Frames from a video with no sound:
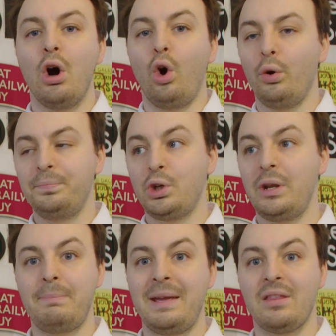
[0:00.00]
or could
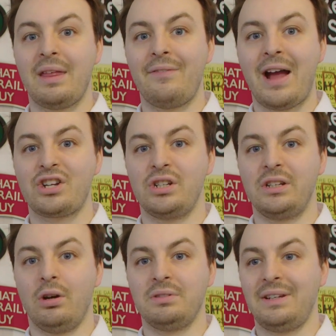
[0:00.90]
it be that they've actually
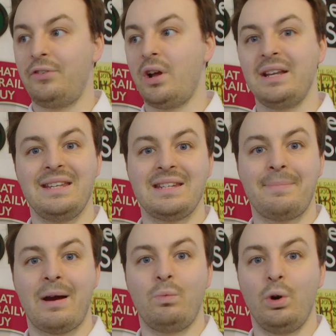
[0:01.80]
got different ideas
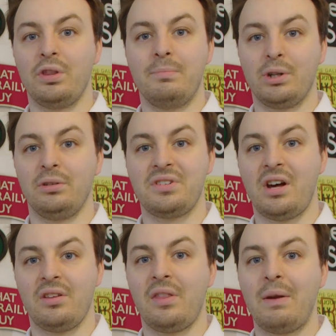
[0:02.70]
about what the models
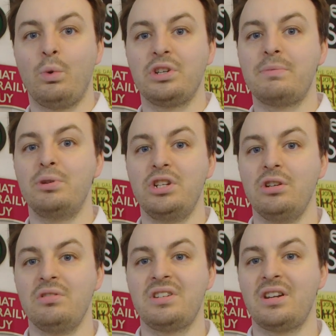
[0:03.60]
are that they want to
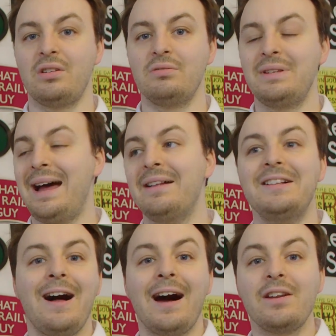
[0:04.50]
produce. So yeah,
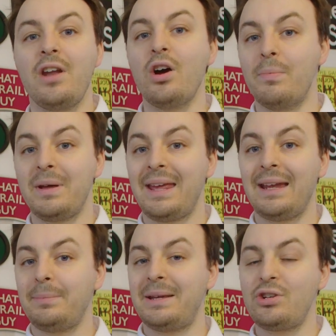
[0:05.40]
I don't know, but
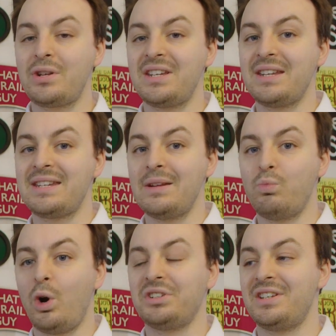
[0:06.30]
it'll be interesting to see
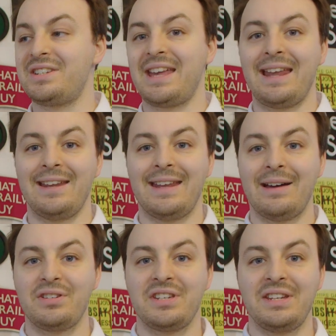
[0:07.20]
what does get
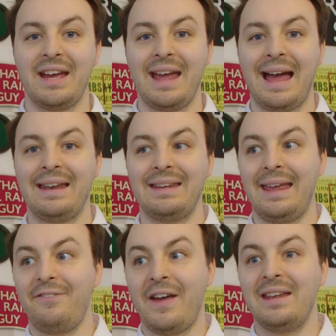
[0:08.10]
announced today and
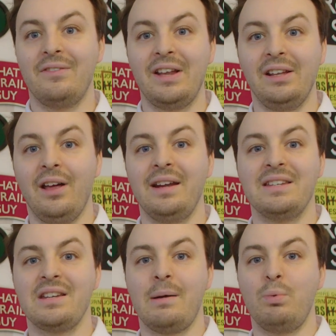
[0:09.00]
if any of it
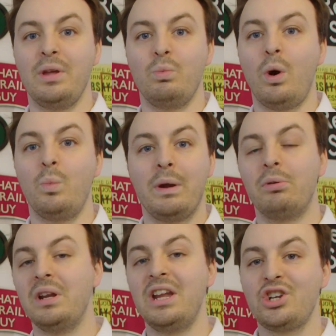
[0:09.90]
lines up with what we
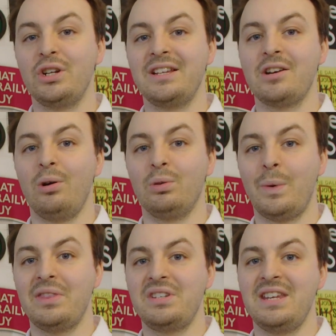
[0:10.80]
were initially told
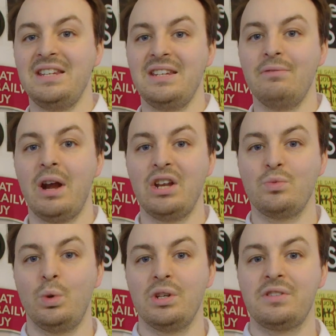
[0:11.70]
when the TT range
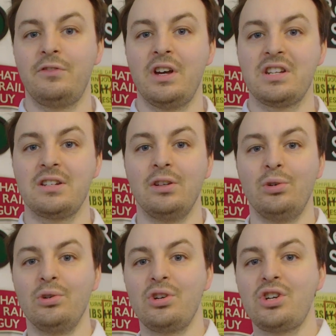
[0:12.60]
was first
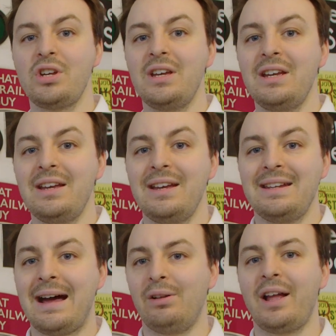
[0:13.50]
launched.
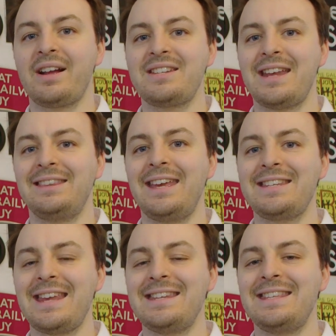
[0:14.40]
Now, like I said,
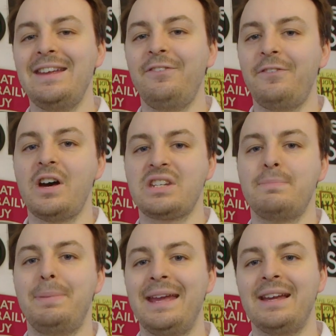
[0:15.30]
this is the
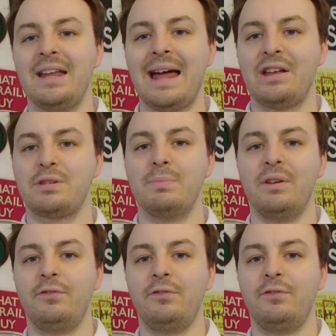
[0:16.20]
first big announcement